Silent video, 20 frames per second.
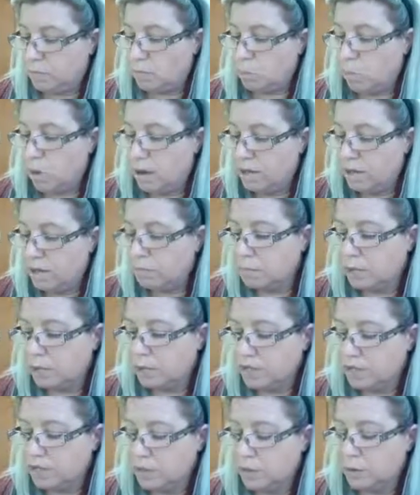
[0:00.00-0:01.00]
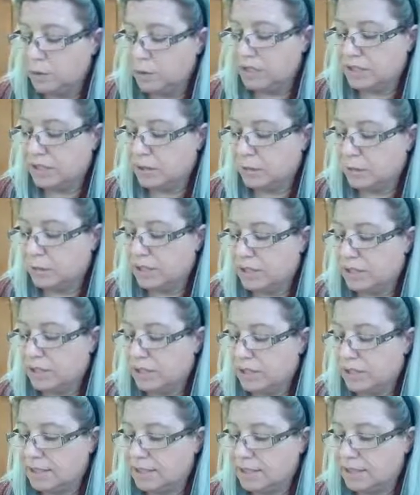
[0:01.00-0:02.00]
1 plus 2 is 3.
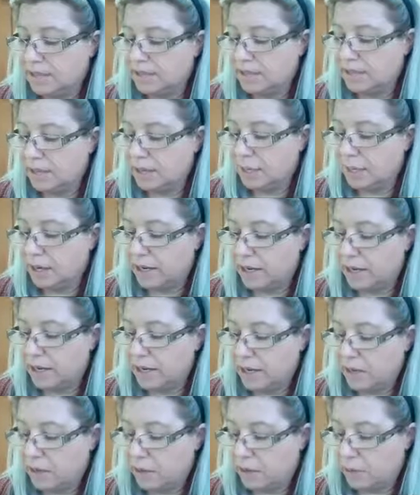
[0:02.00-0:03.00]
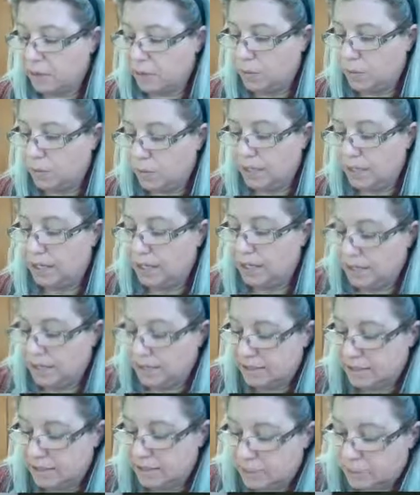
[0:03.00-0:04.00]
6 divided by 3
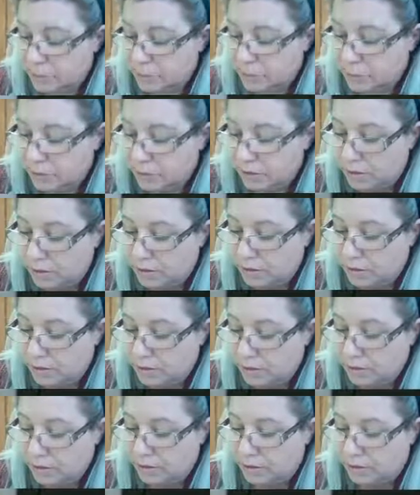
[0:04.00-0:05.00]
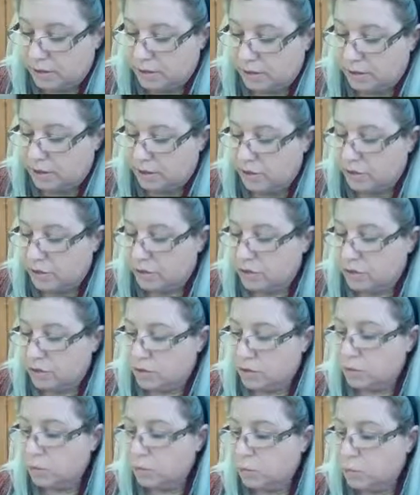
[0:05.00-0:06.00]
is 2.
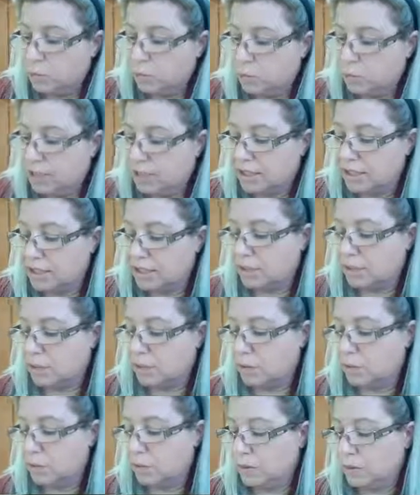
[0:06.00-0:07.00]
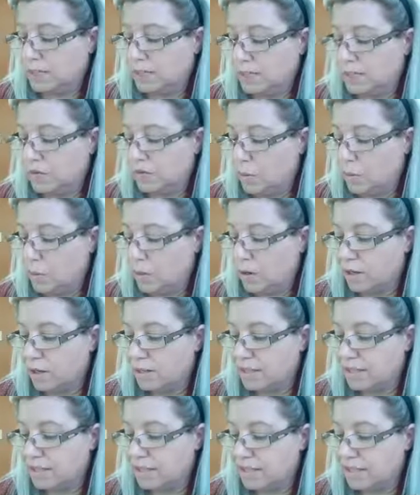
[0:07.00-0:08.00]
2 plus 2 is 4.
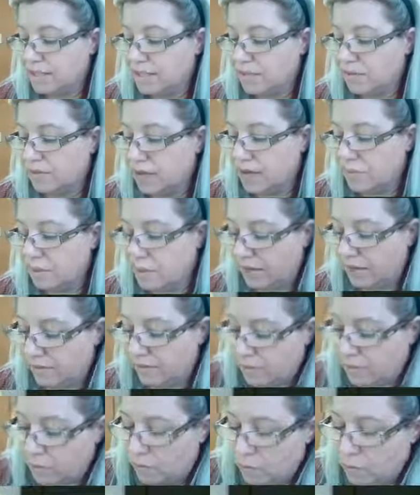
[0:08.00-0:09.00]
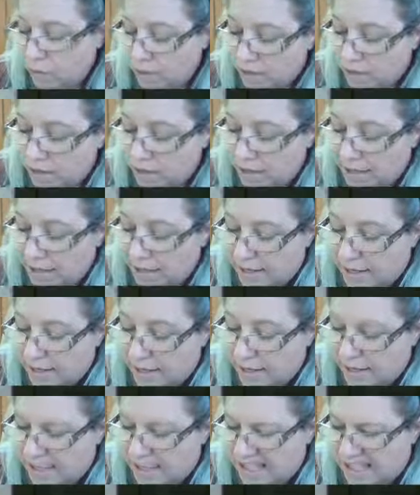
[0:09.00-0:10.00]
6 divided by 4
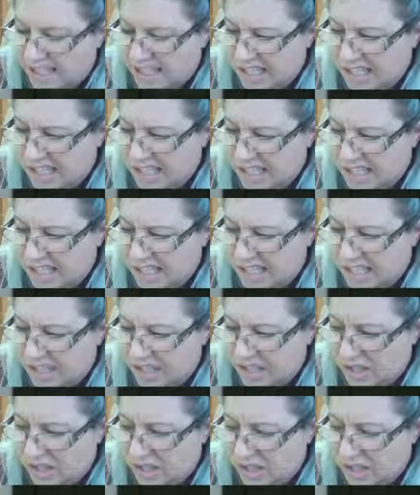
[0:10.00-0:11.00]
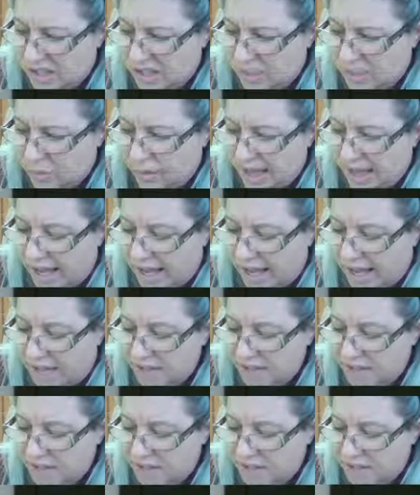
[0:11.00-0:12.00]
is 3
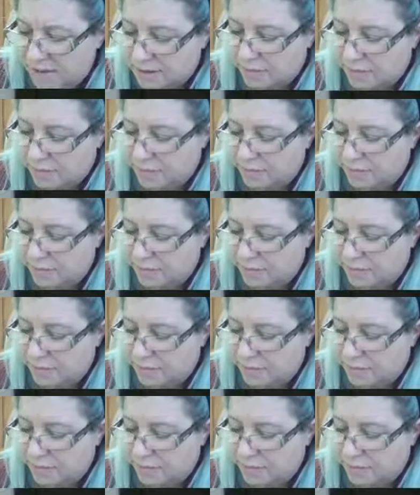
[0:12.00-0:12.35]
halves.